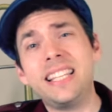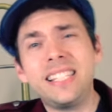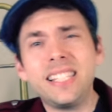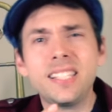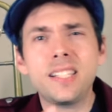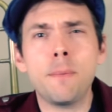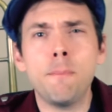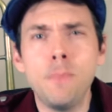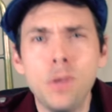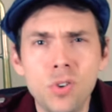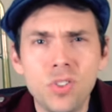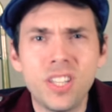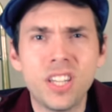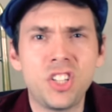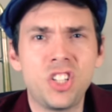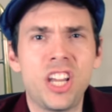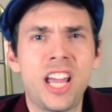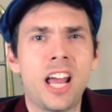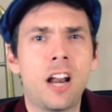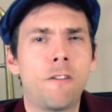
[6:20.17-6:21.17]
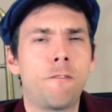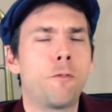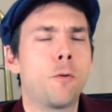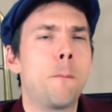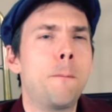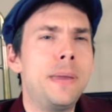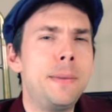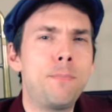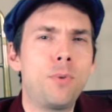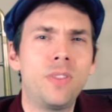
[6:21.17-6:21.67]
This is a music channel
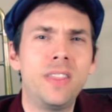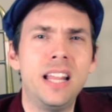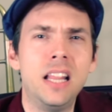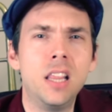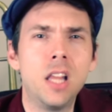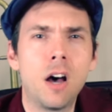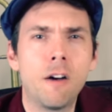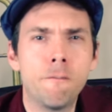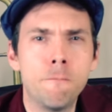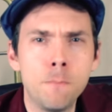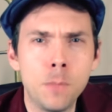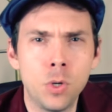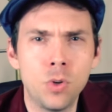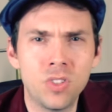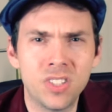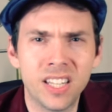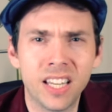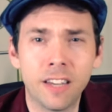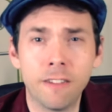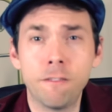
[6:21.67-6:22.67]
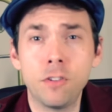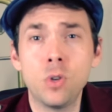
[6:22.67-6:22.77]
for people that love music.